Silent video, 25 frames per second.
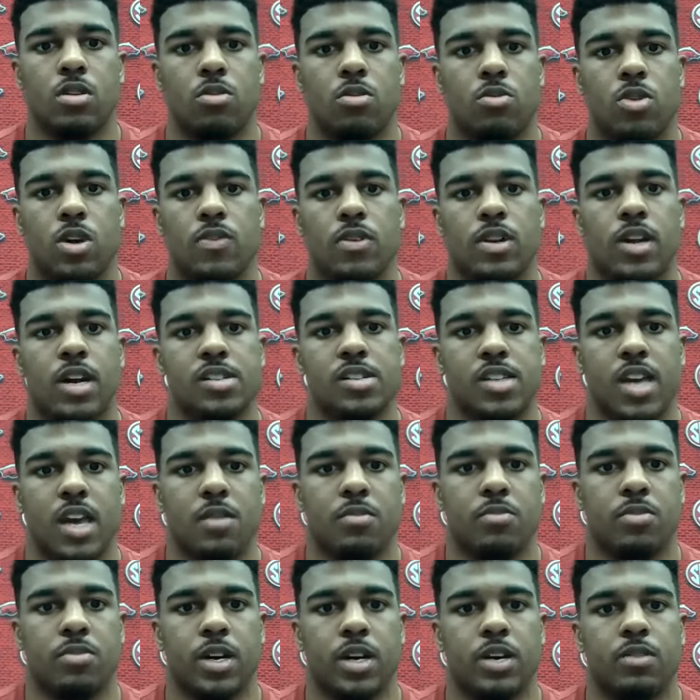we have a nice
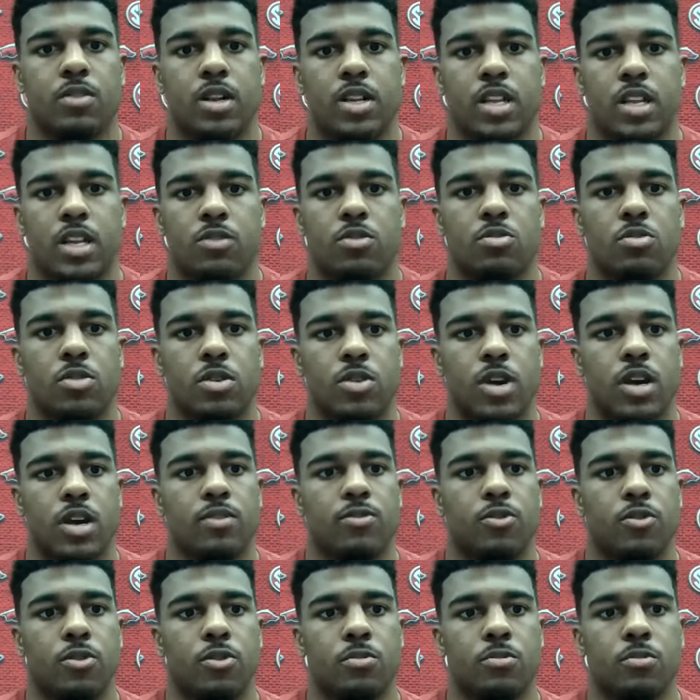game plan. I think we'll be ready
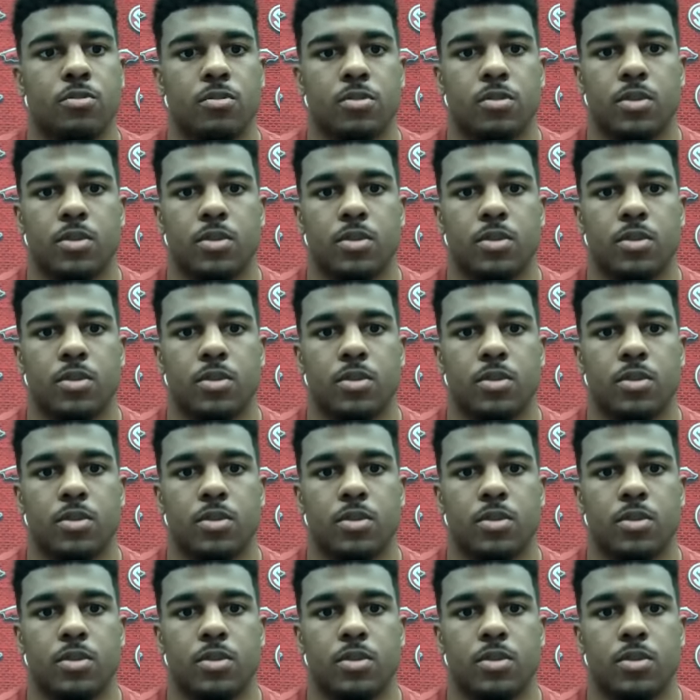for him.